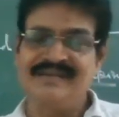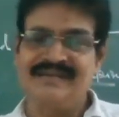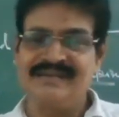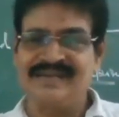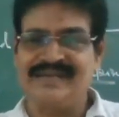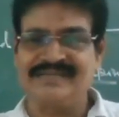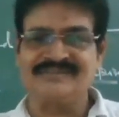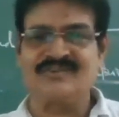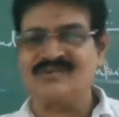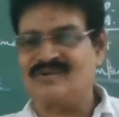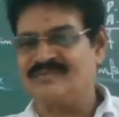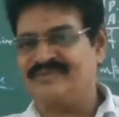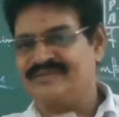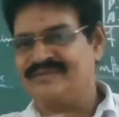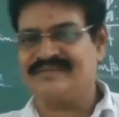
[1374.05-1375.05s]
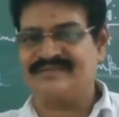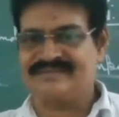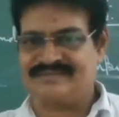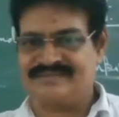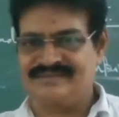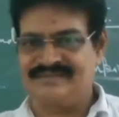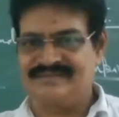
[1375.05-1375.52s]
like the
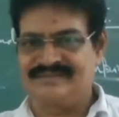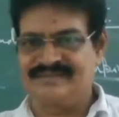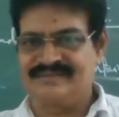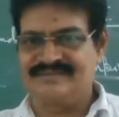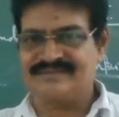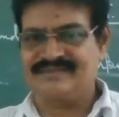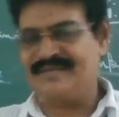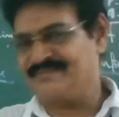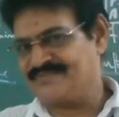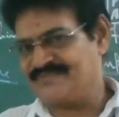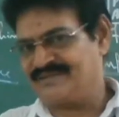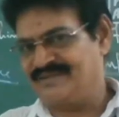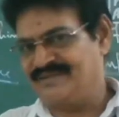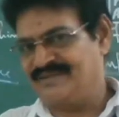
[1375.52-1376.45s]
commodities. Slaves.